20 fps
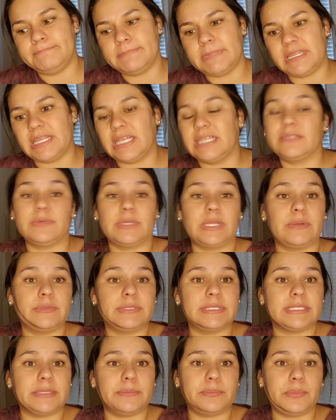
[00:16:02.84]
That's what I
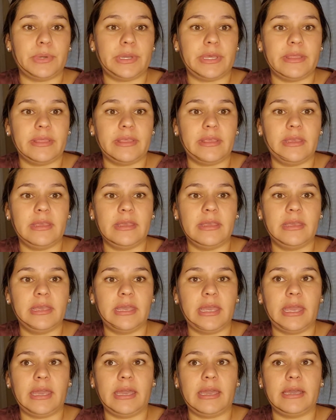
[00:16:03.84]
would sleep with,
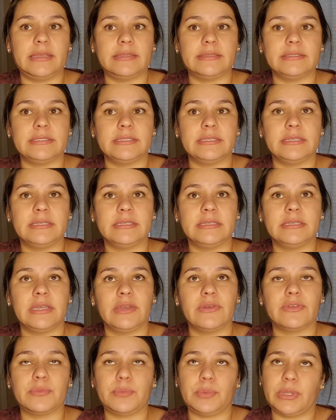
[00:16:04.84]
and it
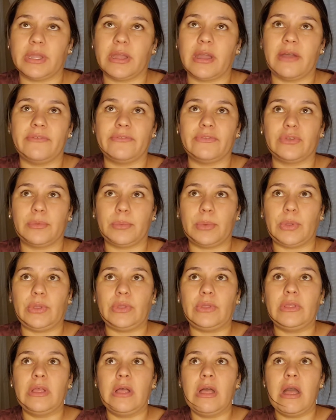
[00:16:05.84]
was pretty comfortable.